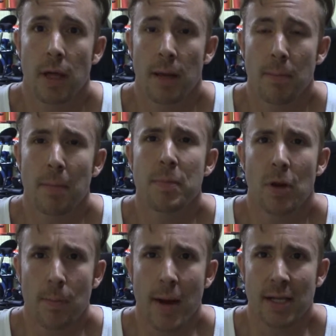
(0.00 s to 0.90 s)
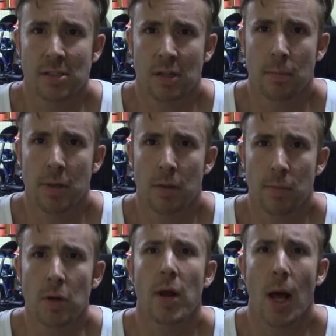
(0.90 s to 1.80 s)
and be your best, be
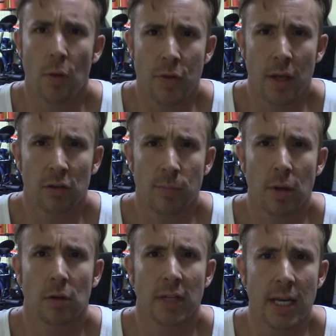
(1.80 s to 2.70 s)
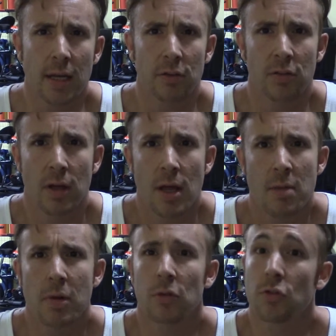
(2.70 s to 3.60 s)
your healthiest, be your leanest,
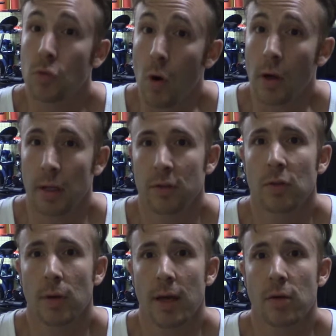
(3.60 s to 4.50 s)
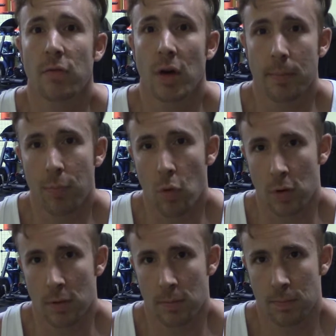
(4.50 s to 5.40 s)
your strongest, okay? They're very important.